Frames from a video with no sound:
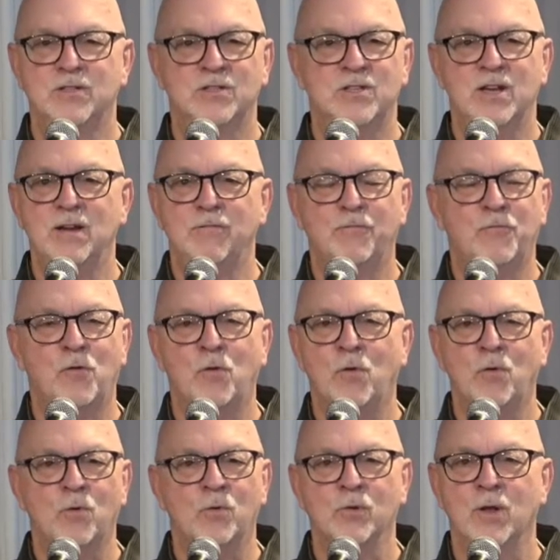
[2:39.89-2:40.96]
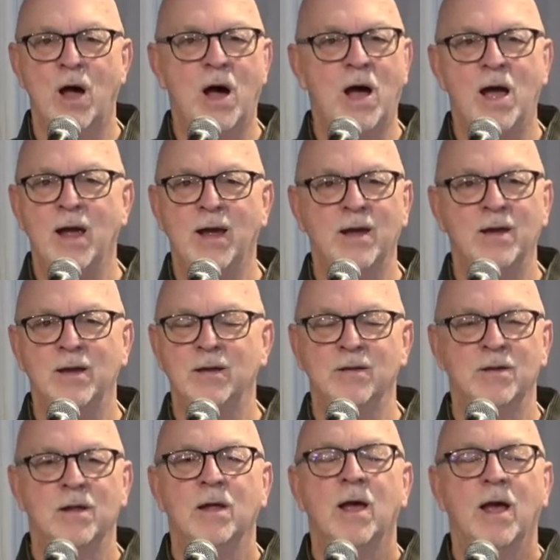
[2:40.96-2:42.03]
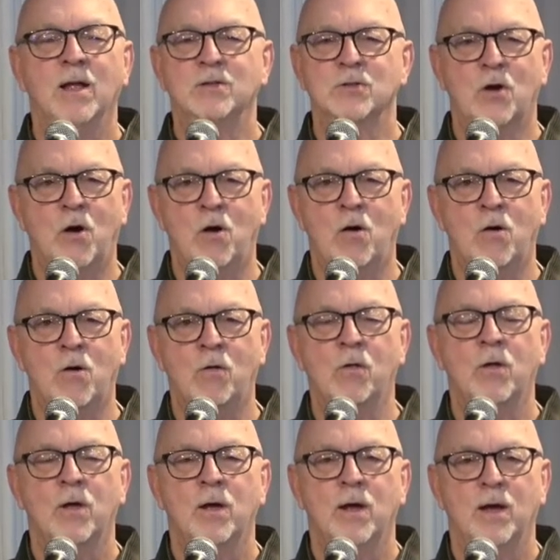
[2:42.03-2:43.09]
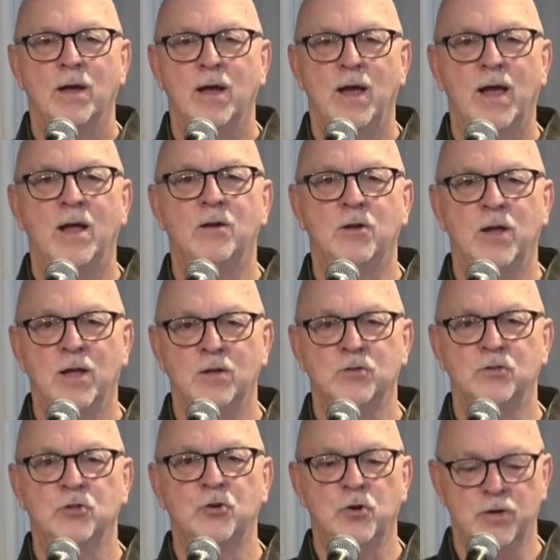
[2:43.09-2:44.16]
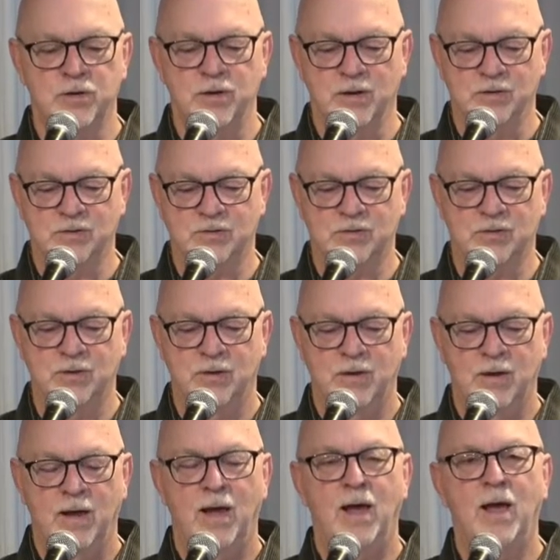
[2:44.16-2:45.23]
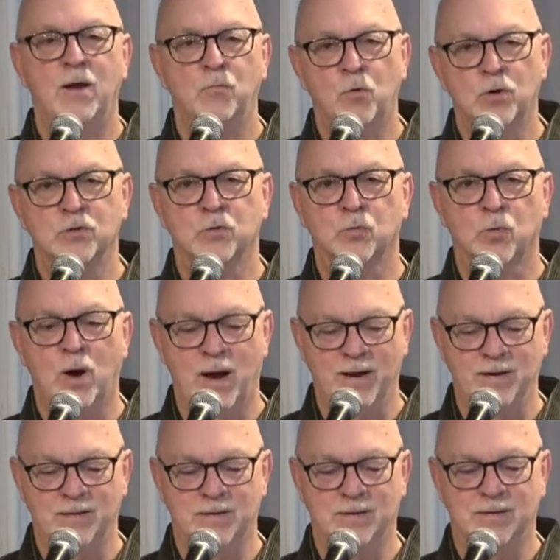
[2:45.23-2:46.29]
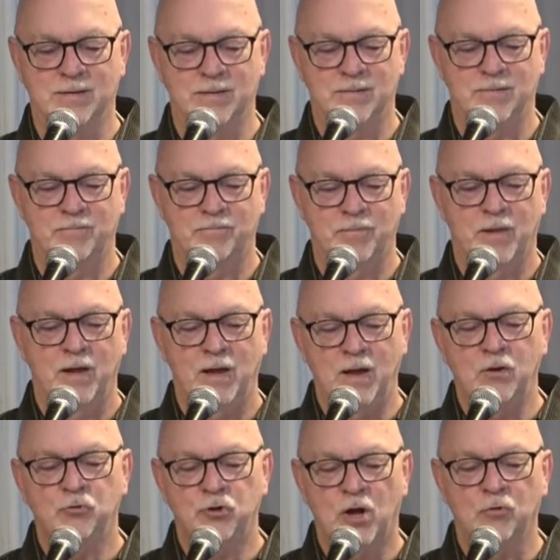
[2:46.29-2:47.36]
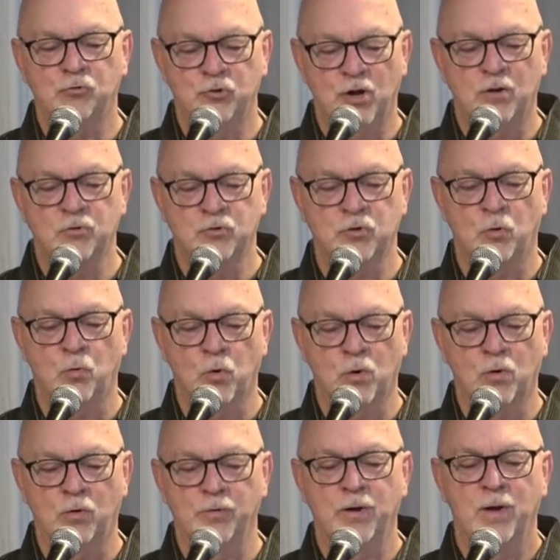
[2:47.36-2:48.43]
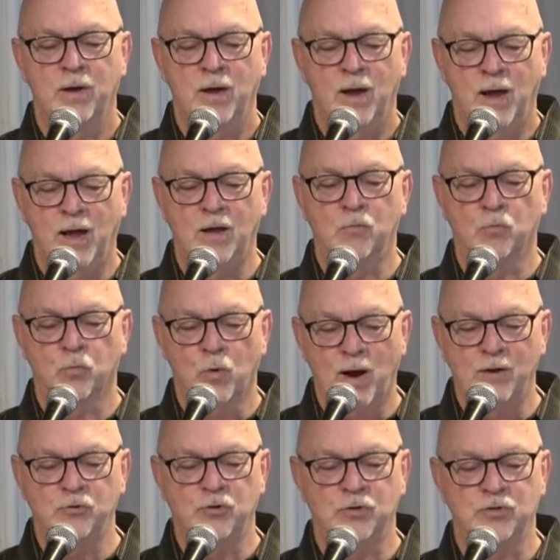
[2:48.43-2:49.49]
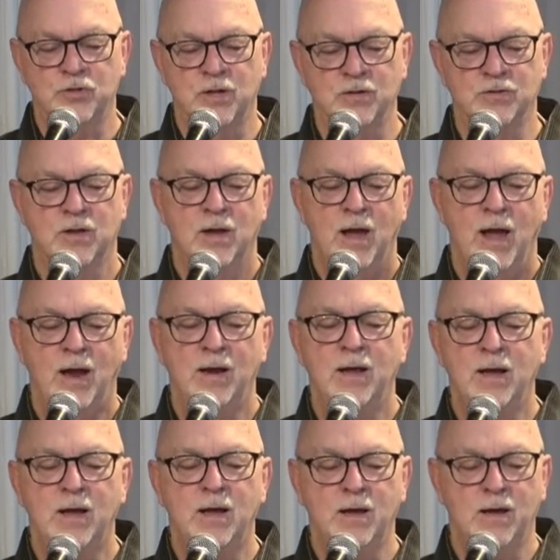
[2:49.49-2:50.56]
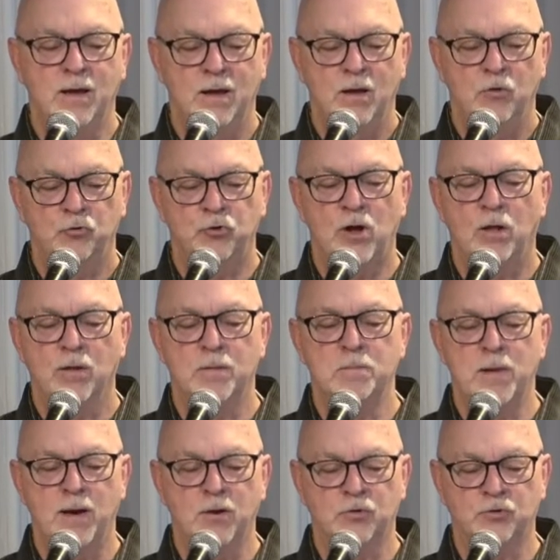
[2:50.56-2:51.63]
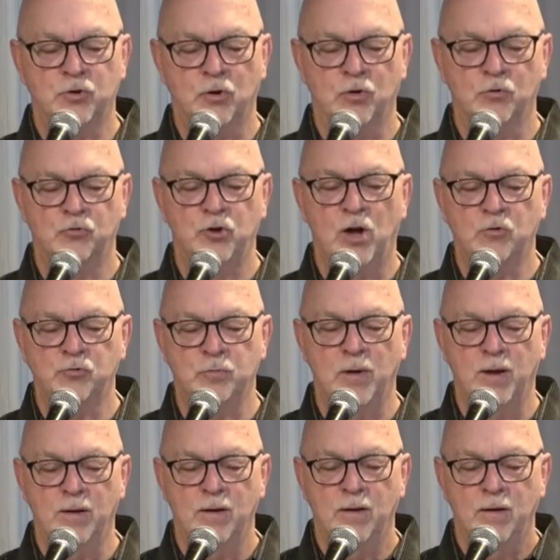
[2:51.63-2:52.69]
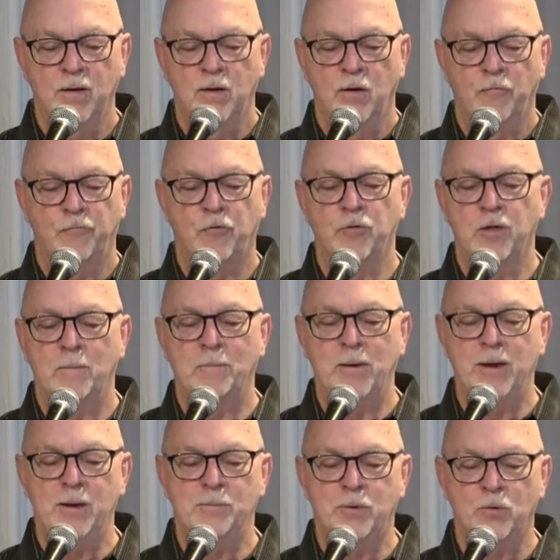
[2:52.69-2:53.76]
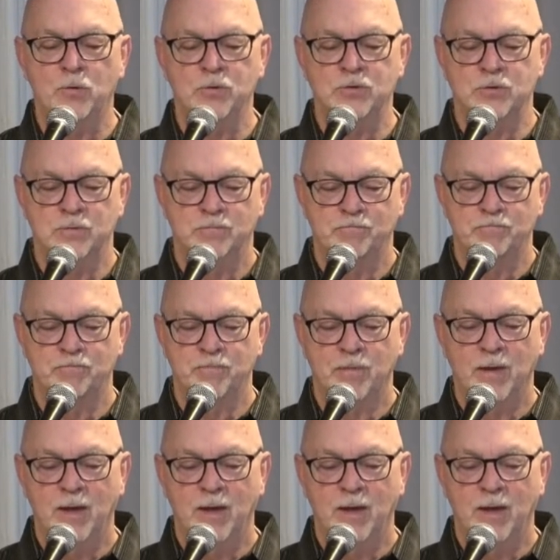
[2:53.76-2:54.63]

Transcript: deceitful, lying. It's all in his goodness and what's right. He shall judge the world in righteousness, and he shall administer judgment for the peoples